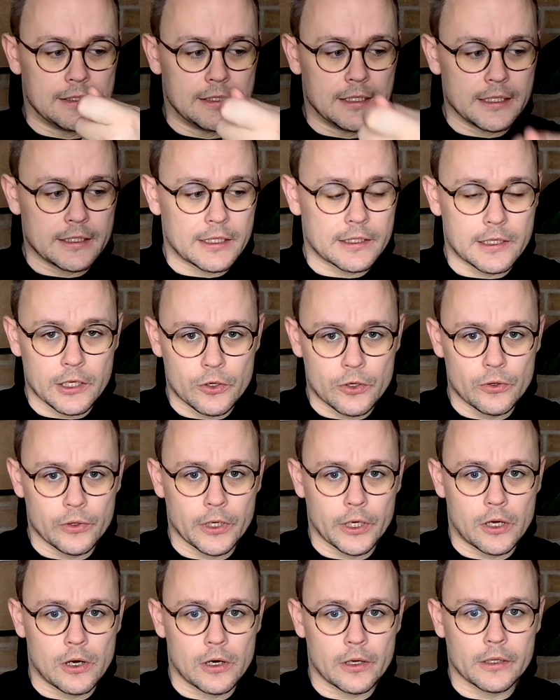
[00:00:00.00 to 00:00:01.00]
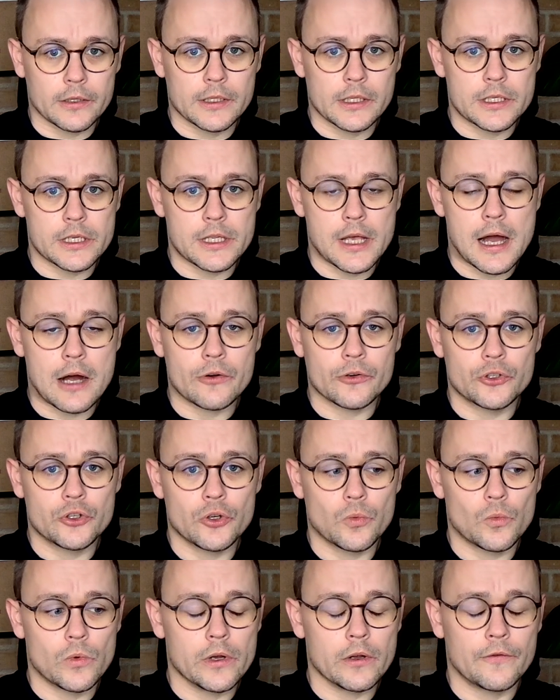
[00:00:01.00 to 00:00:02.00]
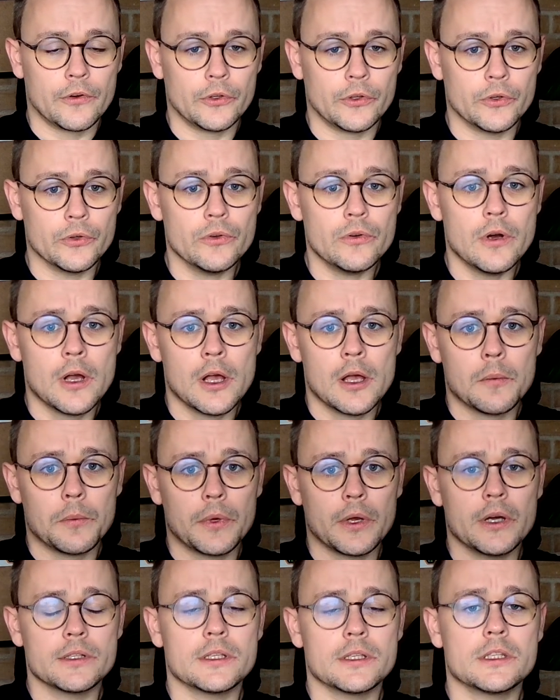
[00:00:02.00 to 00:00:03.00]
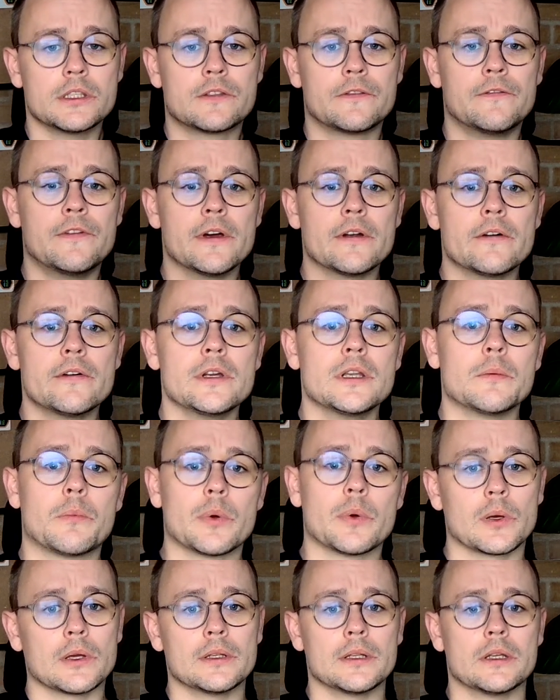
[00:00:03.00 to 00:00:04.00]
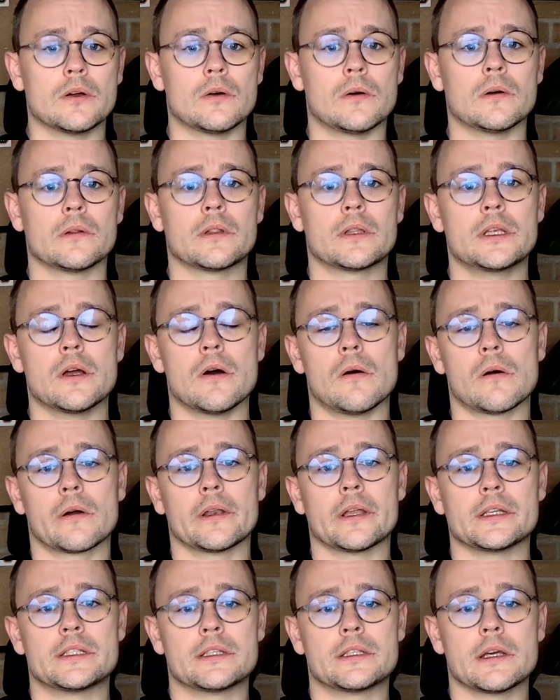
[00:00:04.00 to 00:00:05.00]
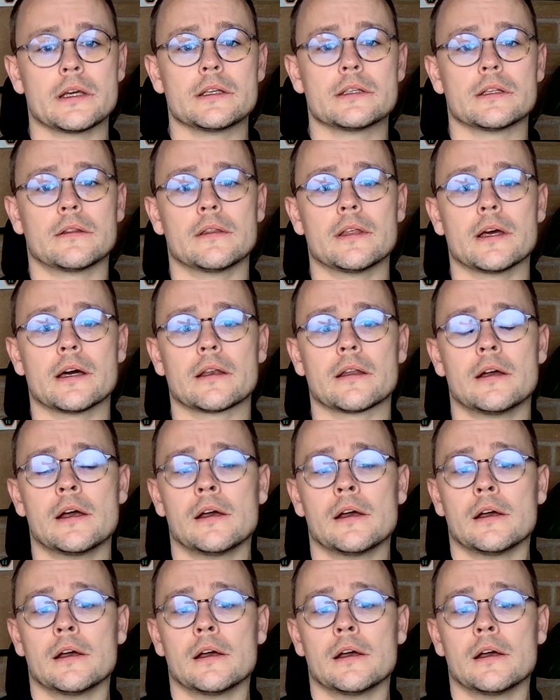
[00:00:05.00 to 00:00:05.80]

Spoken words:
this is the cookie cutter, this is how it should work for you, because it's very dependent on the organization that